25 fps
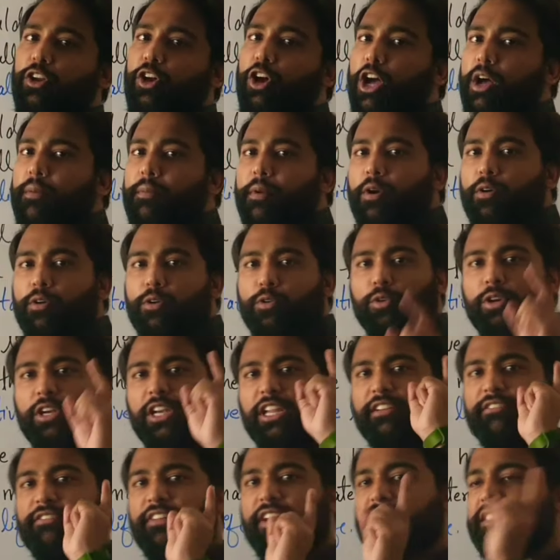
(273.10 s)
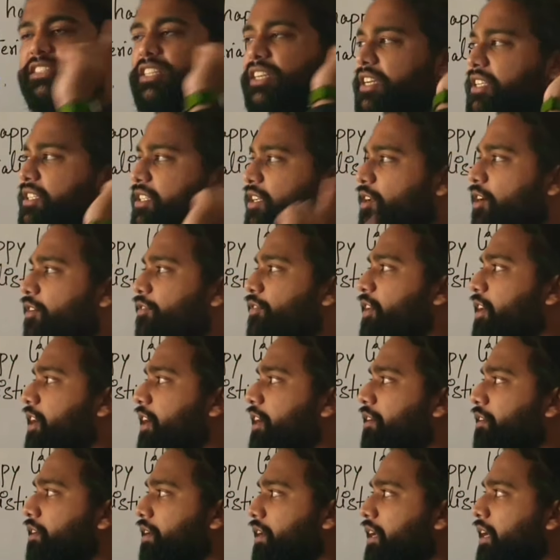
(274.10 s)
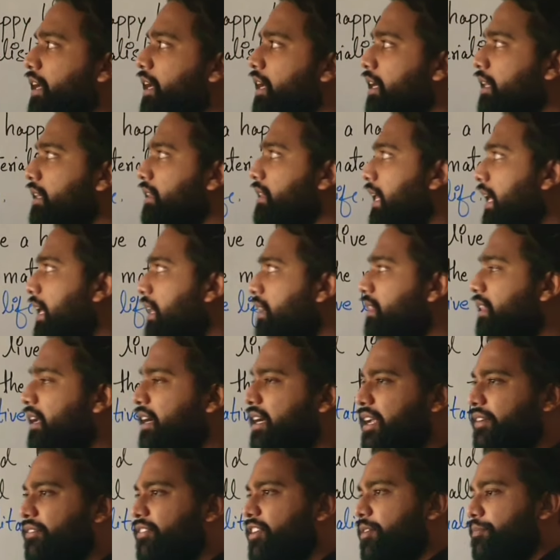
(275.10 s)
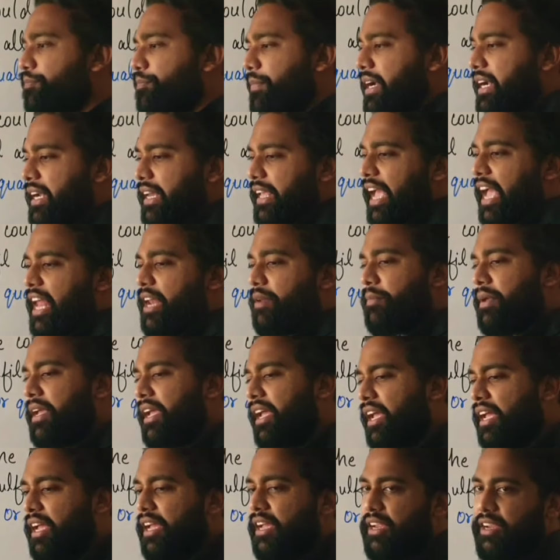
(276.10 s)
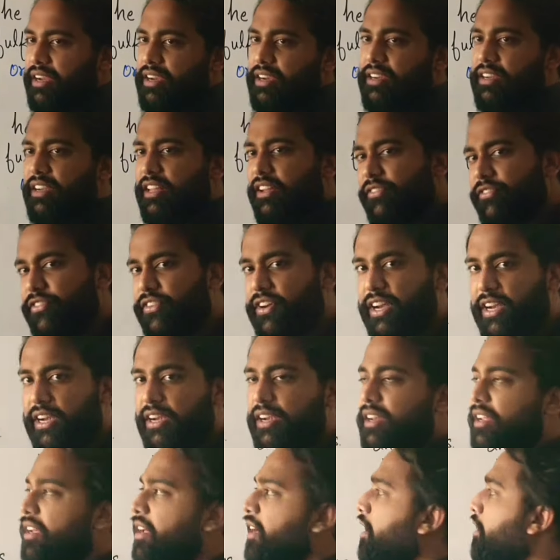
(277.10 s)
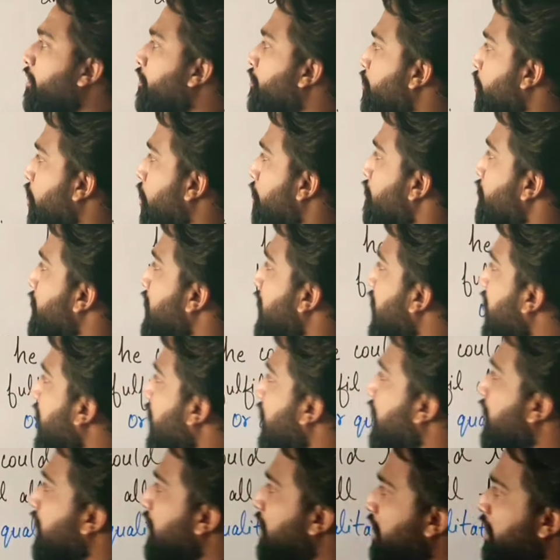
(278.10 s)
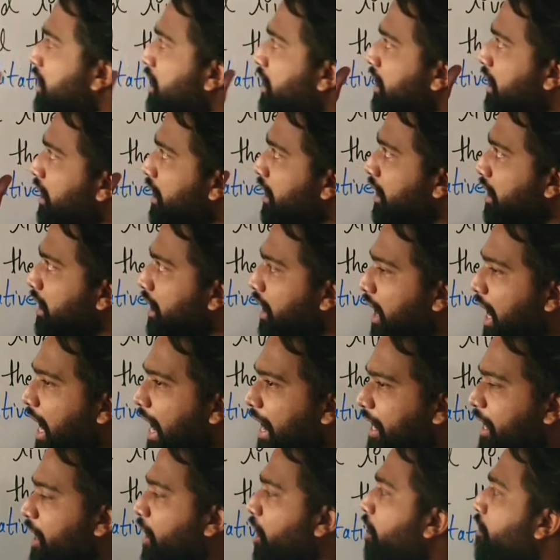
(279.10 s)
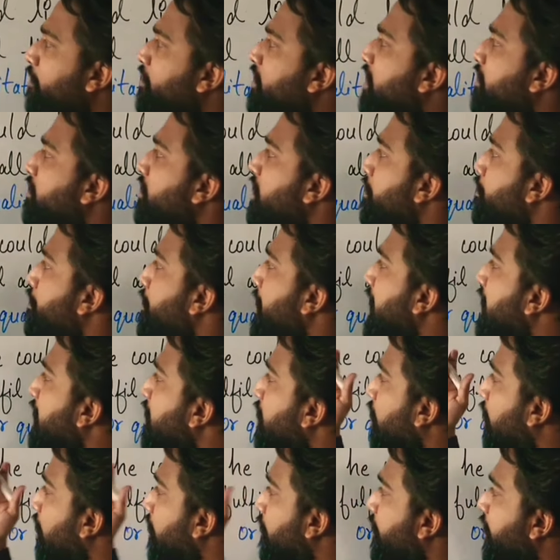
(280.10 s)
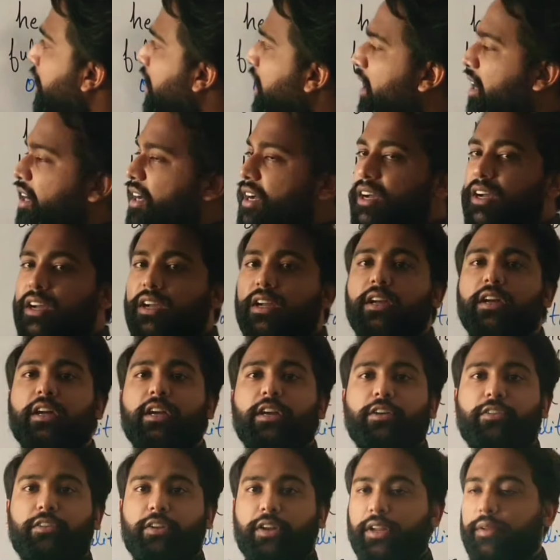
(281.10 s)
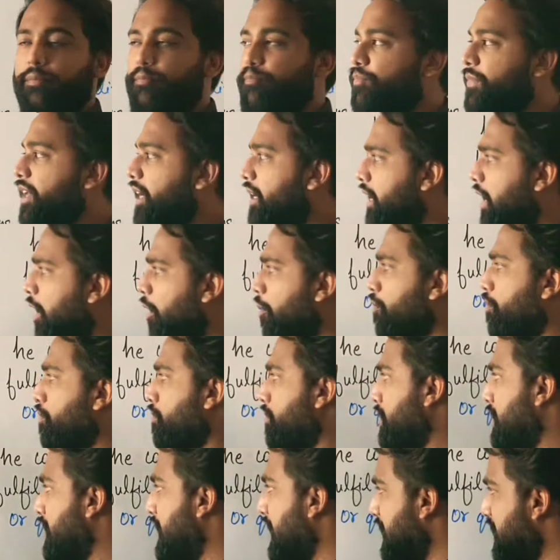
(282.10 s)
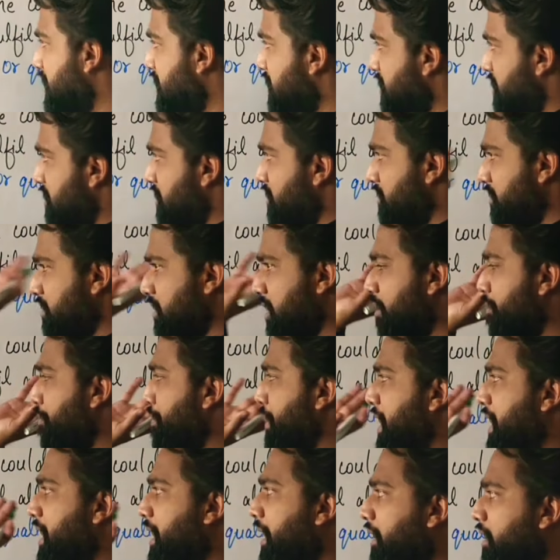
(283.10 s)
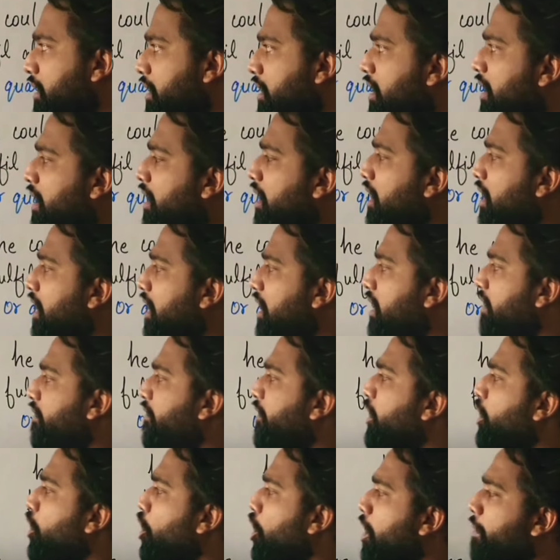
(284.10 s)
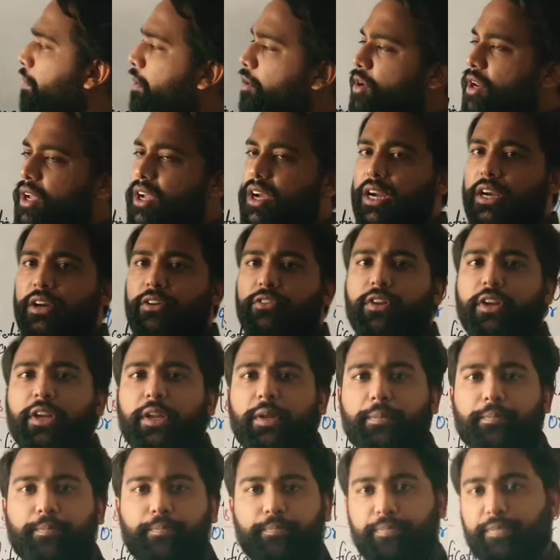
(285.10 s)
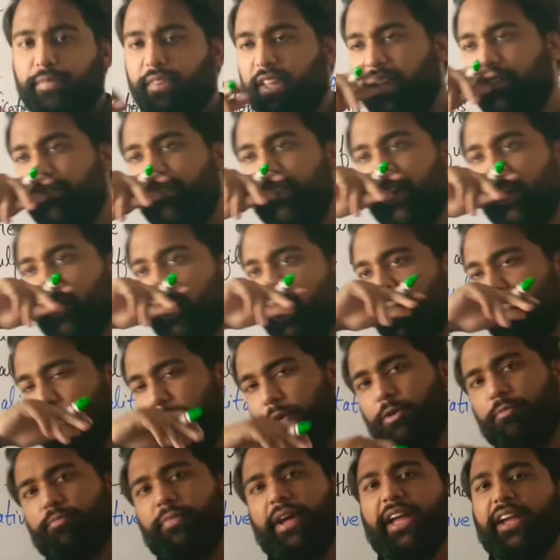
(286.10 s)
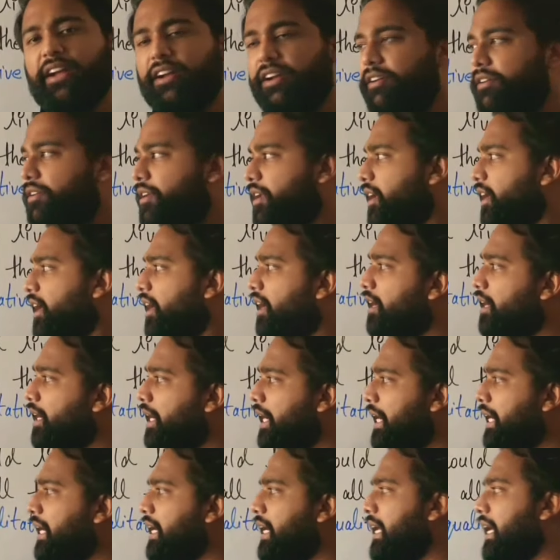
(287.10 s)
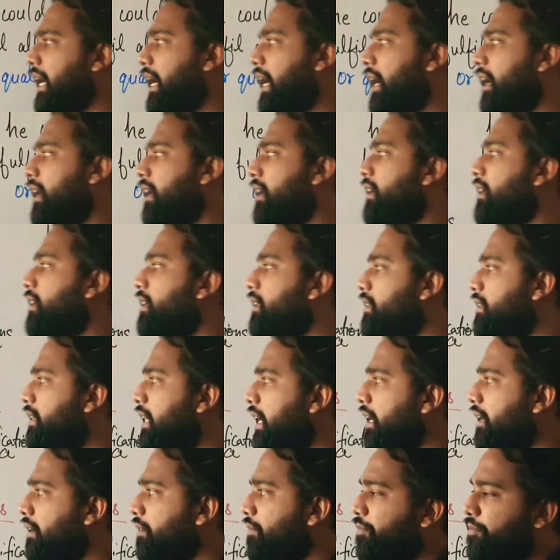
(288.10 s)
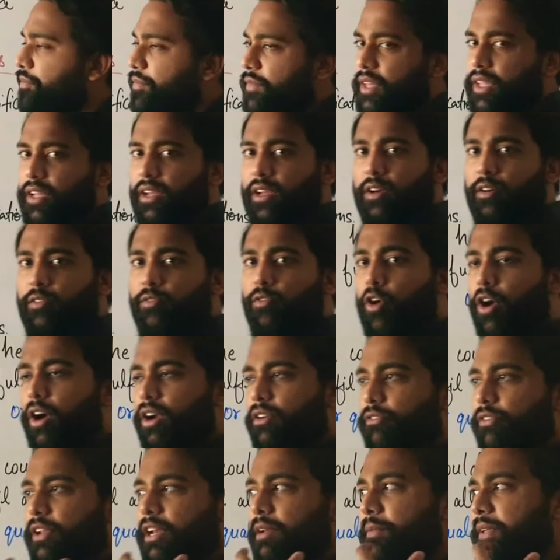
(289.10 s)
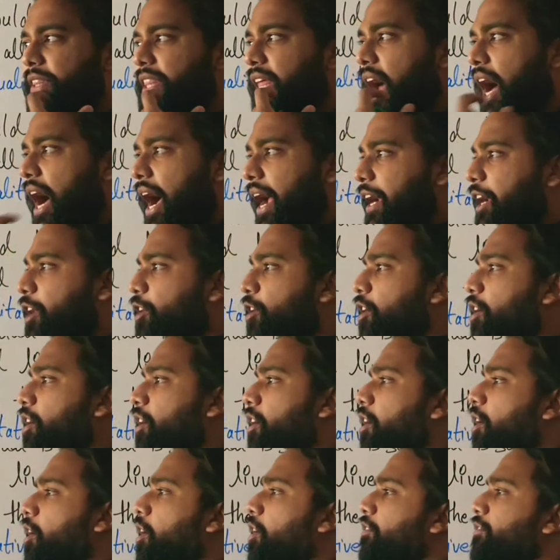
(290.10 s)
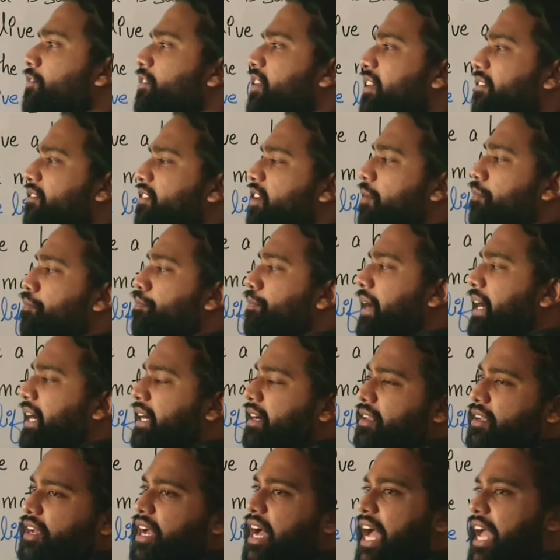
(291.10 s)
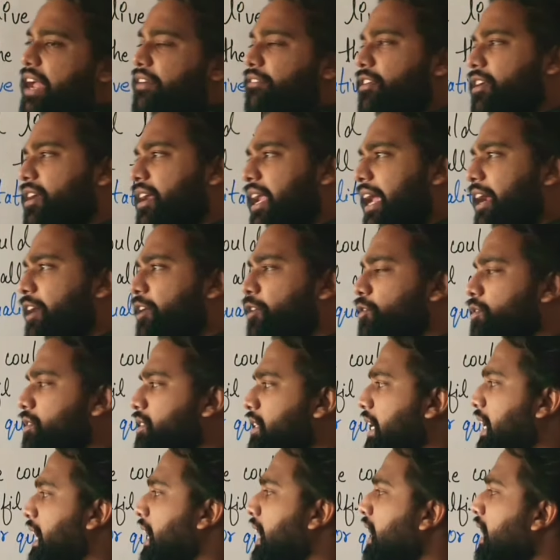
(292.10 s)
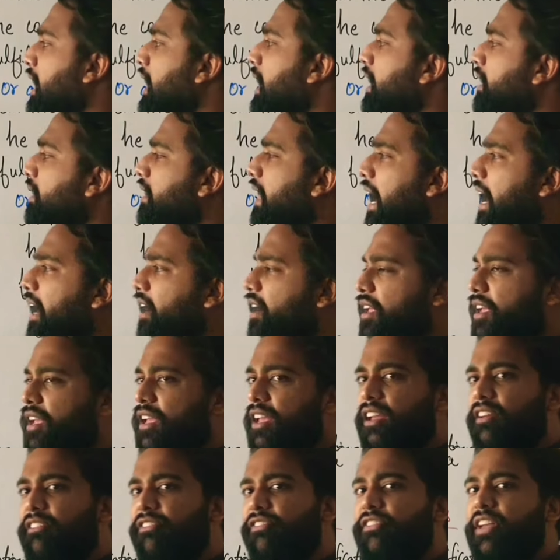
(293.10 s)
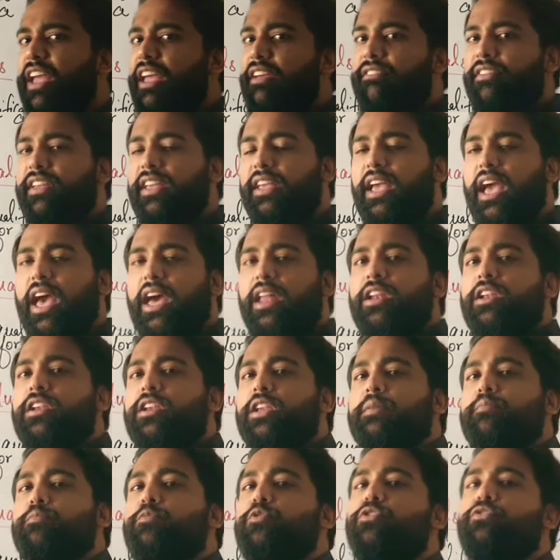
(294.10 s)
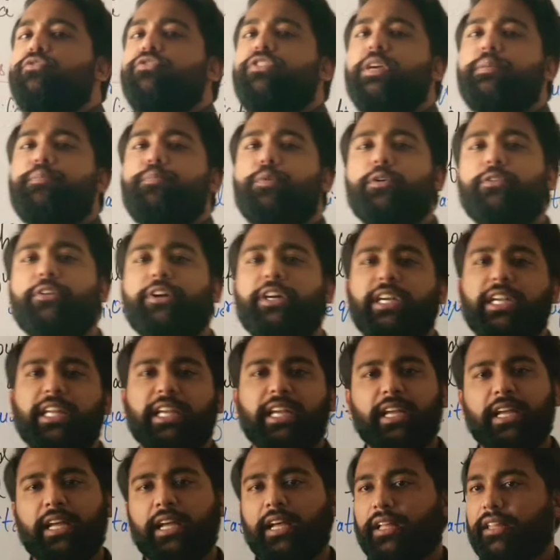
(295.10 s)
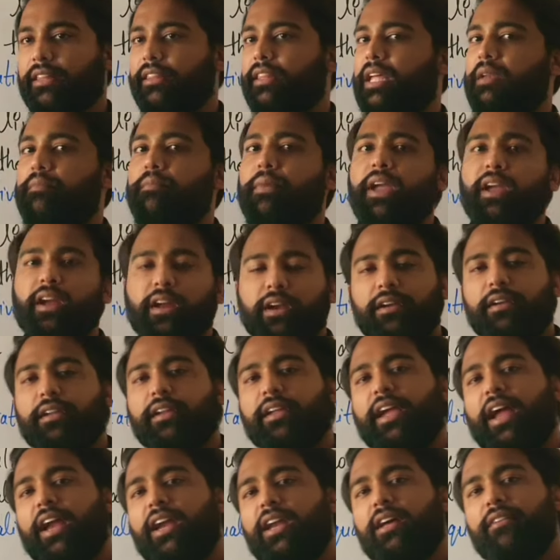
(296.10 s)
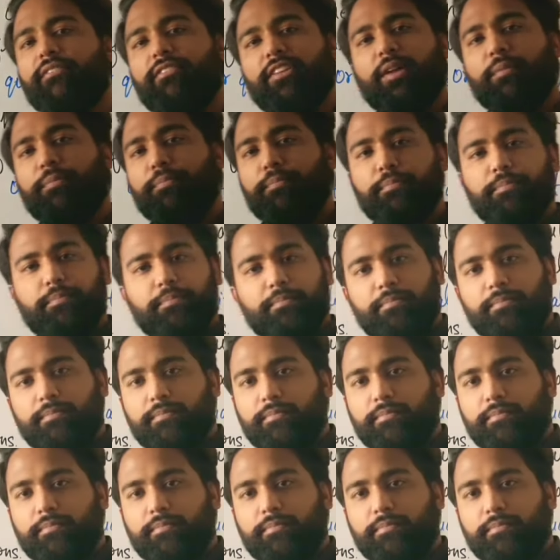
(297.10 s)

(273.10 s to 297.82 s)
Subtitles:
talk about only one citizen of a country, then the development can be different from the idea of development of a country. Now let's compare it. If we talk about a country, if we talk about my country, India, then what will be the idea of development? I would like to say that if we can remove the poverty, then my country can develop,